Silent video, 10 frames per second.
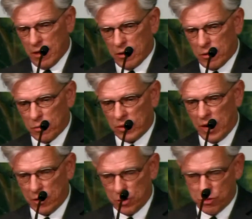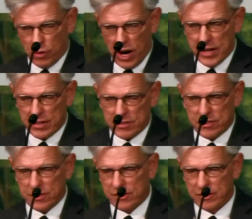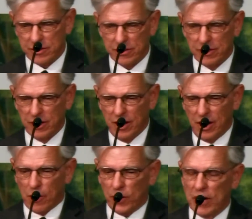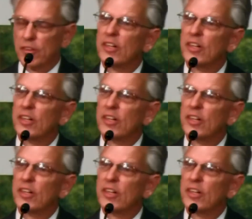Well, now who's right? Whatever